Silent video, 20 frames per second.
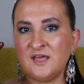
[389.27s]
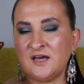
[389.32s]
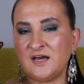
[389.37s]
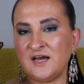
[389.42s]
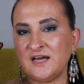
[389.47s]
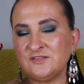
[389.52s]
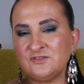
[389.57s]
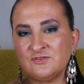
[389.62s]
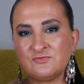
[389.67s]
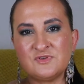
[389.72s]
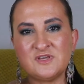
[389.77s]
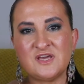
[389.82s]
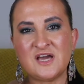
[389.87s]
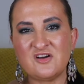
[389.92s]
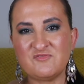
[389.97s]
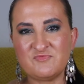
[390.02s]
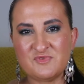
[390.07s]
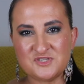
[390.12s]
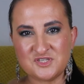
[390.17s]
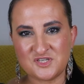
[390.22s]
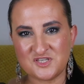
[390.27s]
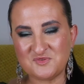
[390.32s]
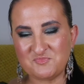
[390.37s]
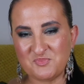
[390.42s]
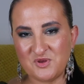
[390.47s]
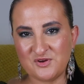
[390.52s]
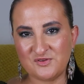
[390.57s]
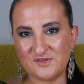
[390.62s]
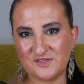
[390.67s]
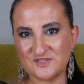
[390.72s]
I don't really have much
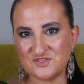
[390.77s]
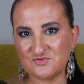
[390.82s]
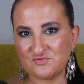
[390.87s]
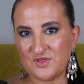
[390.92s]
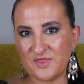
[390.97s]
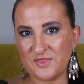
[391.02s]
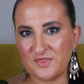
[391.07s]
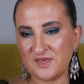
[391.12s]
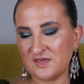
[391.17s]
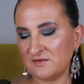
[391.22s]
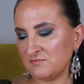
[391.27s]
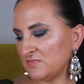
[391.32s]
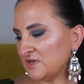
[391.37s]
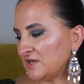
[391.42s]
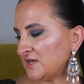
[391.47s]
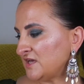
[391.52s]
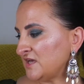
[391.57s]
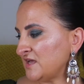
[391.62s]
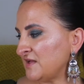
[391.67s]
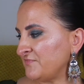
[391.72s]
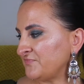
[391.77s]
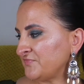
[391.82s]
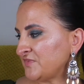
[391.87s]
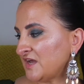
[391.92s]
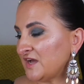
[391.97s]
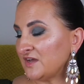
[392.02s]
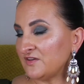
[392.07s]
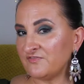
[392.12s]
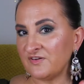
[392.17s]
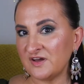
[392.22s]
experience with them.
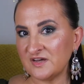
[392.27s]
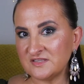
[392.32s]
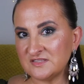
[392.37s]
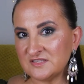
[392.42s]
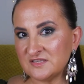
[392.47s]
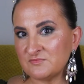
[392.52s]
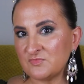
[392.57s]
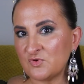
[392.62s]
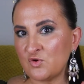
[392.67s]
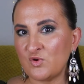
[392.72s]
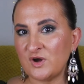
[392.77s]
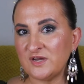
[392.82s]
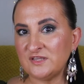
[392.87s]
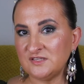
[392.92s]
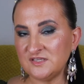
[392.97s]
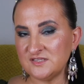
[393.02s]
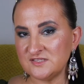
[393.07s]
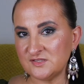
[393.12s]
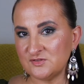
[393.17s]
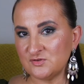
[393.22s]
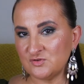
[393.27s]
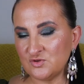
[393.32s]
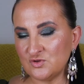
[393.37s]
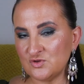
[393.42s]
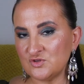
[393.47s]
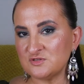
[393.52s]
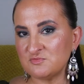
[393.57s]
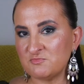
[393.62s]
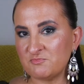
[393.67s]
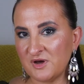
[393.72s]
I find them quite easy to
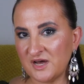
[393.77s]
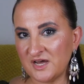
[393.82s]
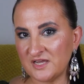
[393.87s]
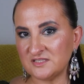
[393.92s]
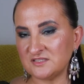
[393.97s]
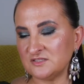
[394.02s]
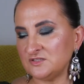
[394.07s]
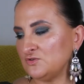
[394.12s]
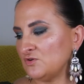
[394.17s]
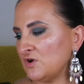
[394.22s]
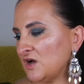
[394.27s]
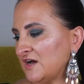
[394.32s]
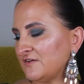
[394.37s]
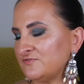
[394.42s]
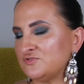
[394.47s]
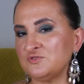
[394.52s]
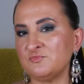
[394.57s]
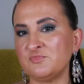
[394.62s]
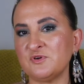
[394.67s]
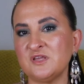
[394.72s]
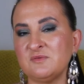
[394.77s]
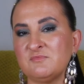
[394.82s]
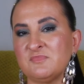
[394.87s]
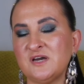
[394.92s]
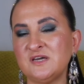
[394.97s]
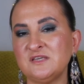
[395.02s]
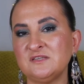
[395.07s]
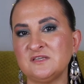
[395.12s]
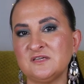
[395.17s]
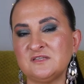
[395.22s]
use, but you have to bear in
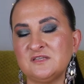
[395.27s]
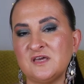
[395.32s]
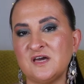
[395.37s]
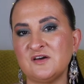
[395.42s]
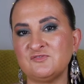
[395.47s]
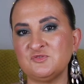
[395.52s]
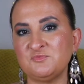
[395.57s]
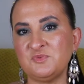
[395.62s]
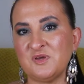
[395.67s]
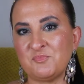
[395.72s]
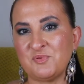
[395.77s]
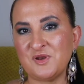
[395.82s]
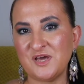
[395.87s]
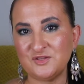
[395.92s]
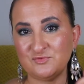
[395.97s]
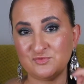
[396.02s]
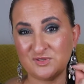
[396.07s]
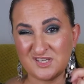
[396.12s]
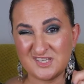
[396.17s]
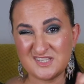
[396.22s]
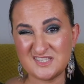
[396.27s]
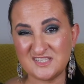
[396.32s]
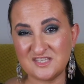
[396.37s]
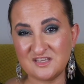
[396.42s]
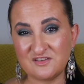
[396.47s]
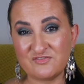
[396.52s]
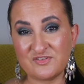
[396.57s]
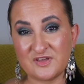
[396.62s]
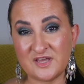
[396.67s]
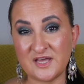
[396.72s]
mind that they have to be applied with like a
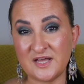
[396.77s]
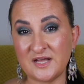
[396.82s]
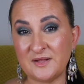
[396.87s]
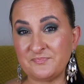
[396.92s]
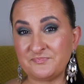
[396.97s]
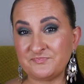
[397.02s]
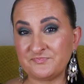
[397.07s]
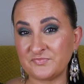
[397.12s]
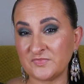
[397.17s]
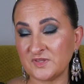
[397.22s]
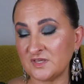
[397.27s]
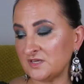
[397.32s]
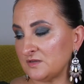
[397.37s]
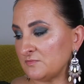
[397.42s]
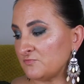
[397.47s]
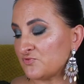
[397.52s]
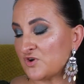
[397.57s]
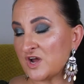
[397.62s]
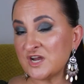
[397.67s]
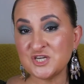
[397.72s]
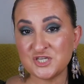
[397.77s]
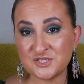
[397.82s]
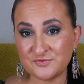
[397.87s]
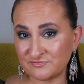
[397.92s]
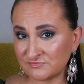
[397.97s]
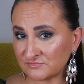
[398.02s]
stiff brush,